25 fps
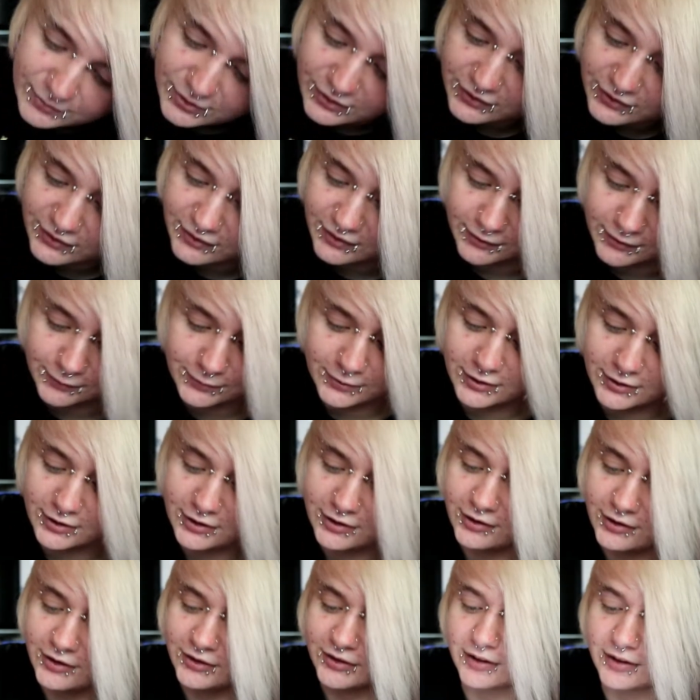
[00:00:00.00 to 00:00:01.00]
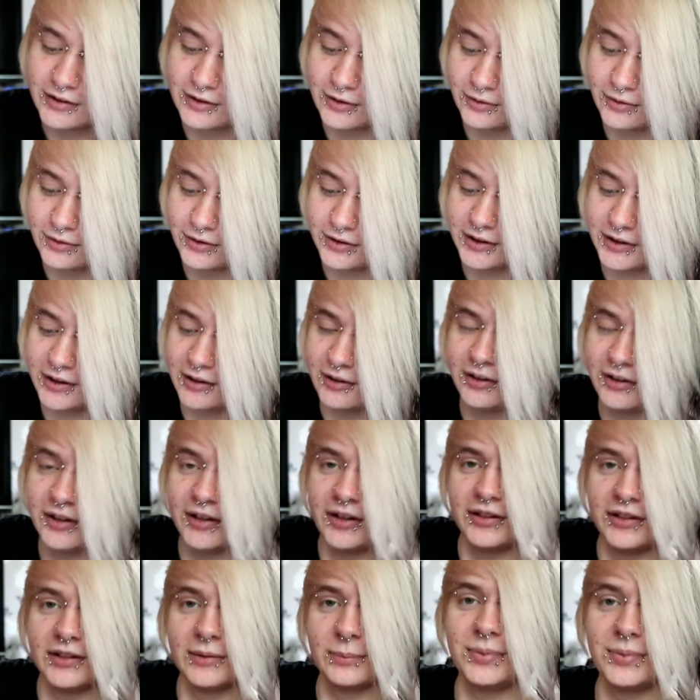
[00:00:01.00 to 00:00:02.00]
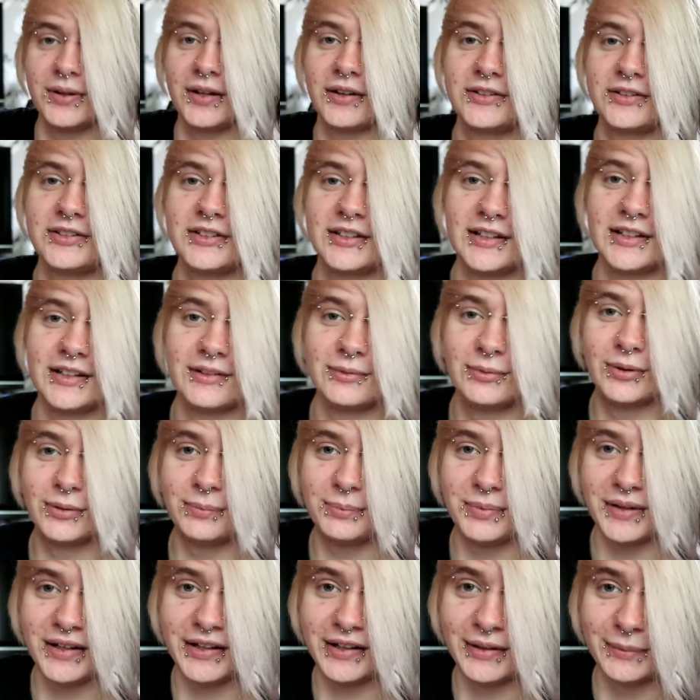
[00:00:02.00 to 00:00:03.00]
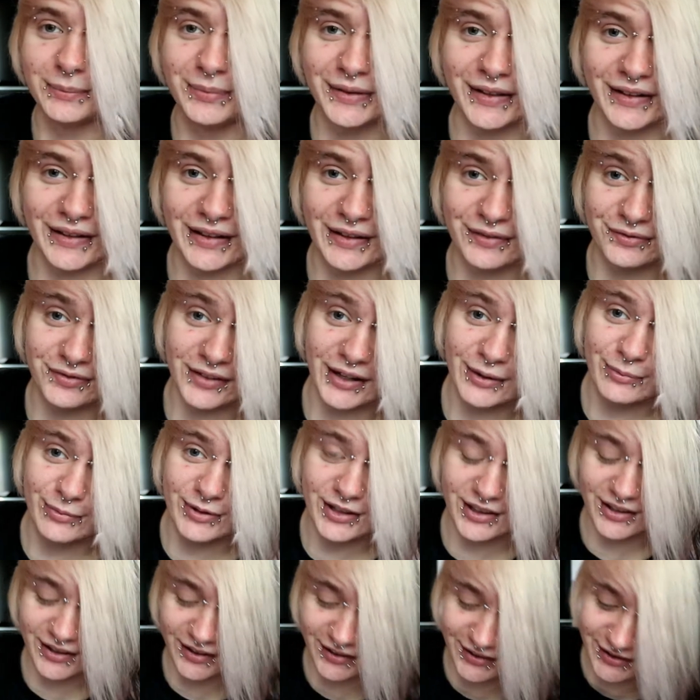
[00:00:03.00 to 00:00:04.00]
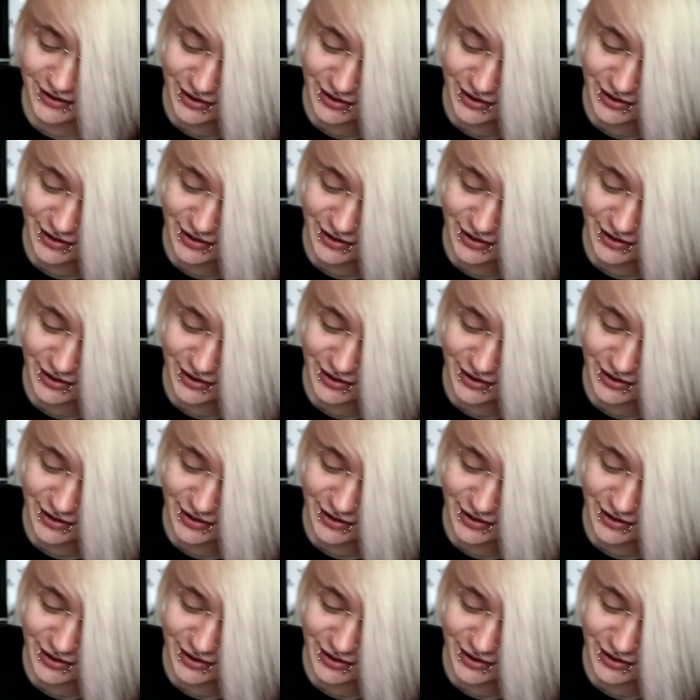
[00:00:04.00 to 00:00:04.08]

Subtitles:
using this photo because I know the girl in the picture would be completely fine with this.